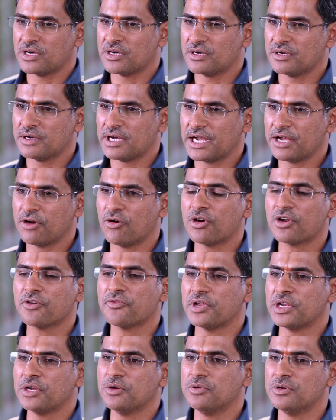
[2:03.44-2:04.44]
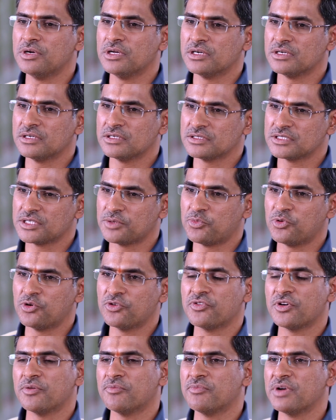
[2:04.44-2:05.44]
uh, i got a very good uh,
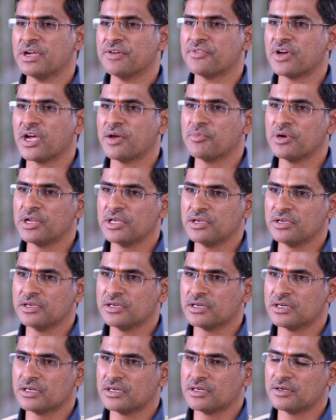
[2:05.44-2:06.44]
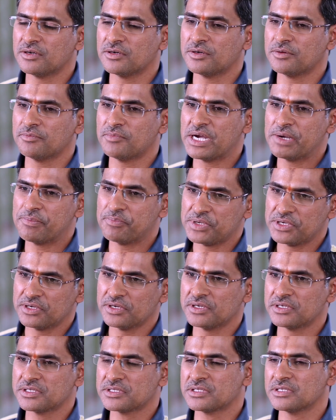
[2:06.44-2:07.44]
support from my family my
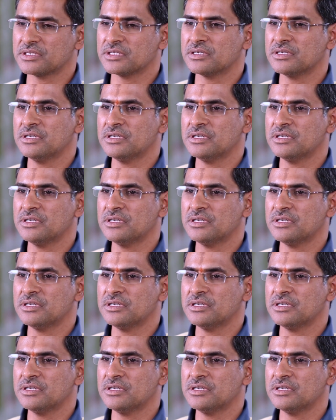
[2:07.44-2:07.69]
peers